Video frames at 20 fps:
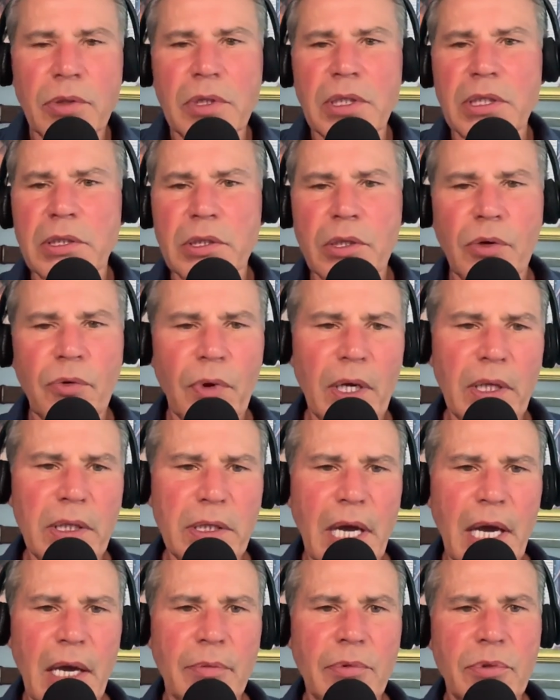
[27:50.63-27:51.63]
So this is a
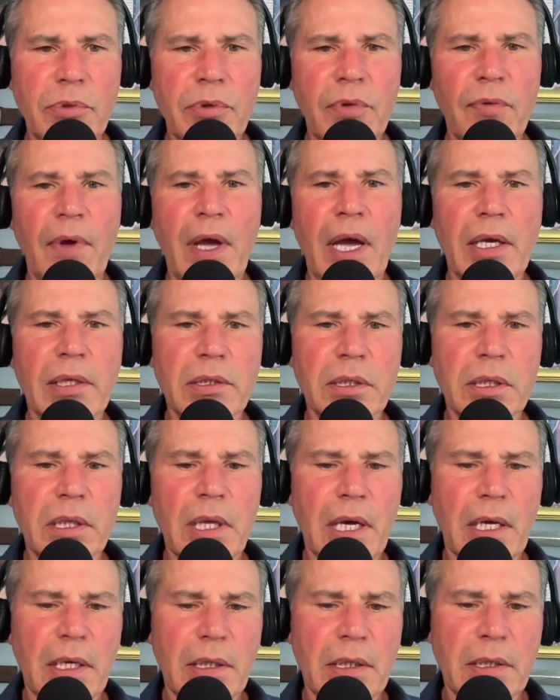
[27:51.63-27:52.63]
great time to
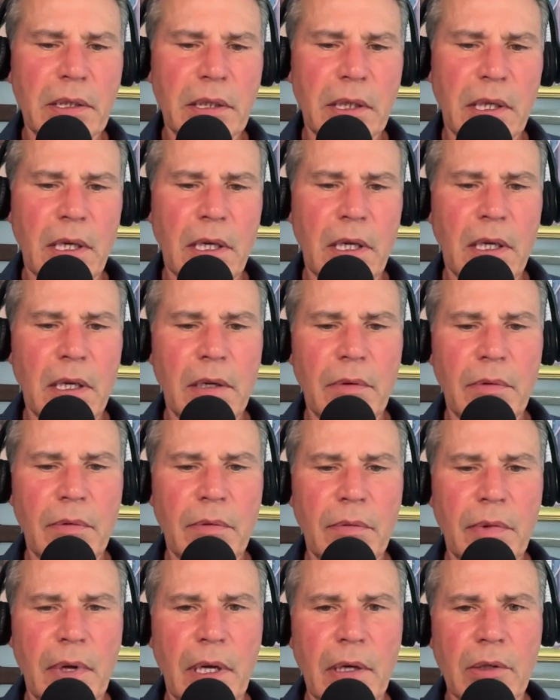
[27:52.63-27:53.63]
evangelize,
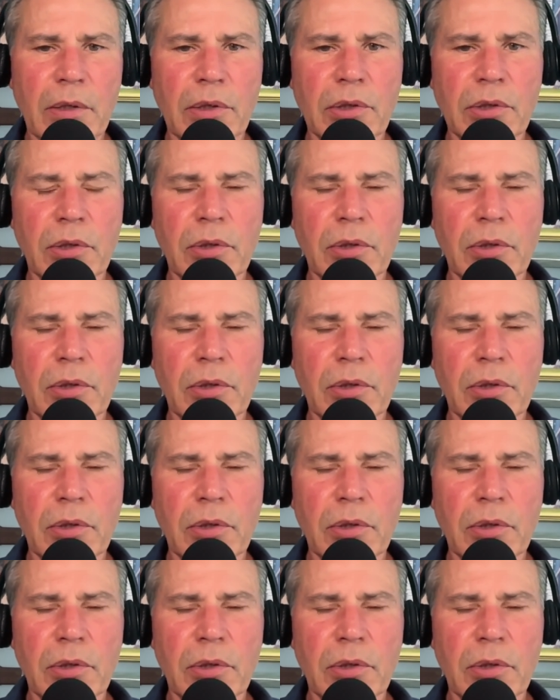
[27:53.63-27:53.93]
Michael.